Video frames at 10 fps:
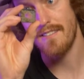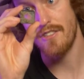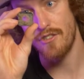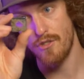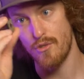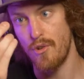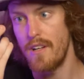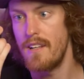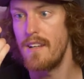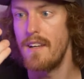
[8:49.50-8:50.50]

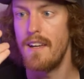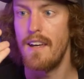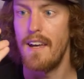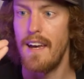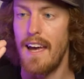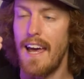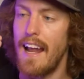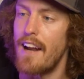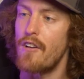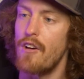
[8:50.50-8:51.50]
destroyed. And
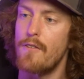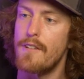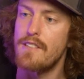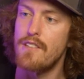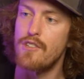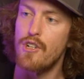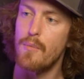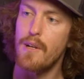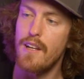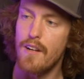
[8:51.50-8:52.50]
I don't know if this
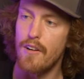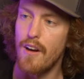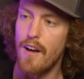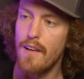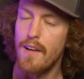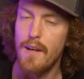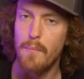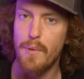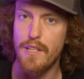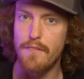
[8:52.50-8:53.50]
contributed or not,
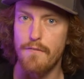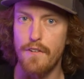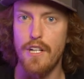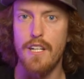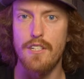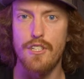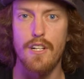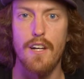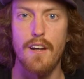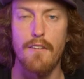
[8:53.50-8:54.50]
but the
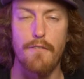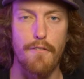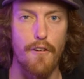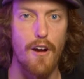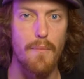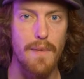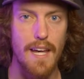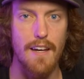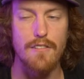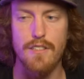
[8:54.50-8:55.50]
footage from the
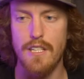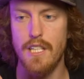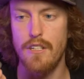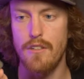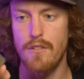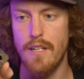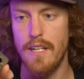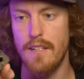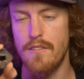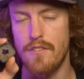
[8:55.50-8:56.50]
LCQ
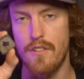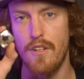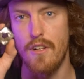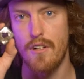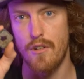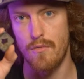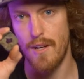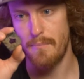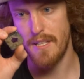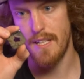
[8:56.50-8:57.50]
is
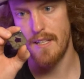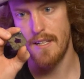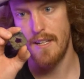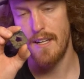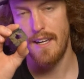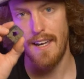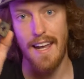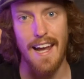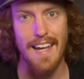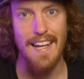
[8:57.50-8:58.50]
corrupted
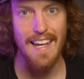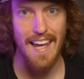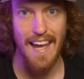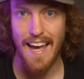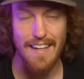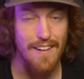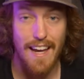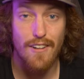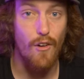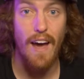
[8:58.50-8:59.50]
and I can't I,
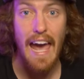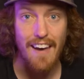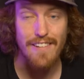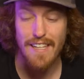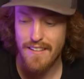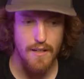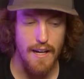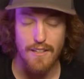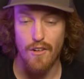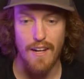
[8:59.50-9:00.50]
I don't have it.
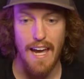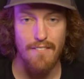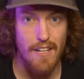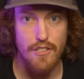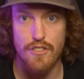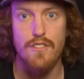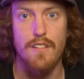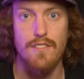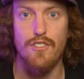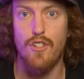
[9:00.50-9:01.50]
I don't have it. It just
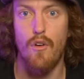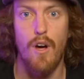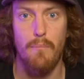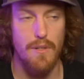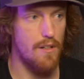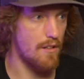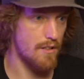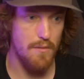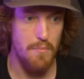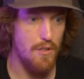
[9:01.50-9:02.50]
doesn't show up on
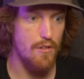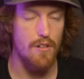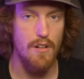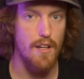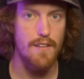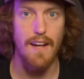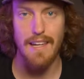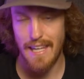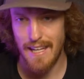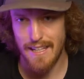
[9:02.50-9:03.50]
the computer or nothing. I
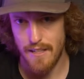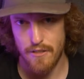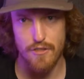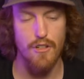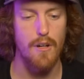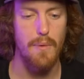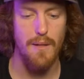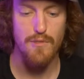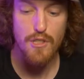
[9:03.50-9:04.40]
can't get it to show up and I'm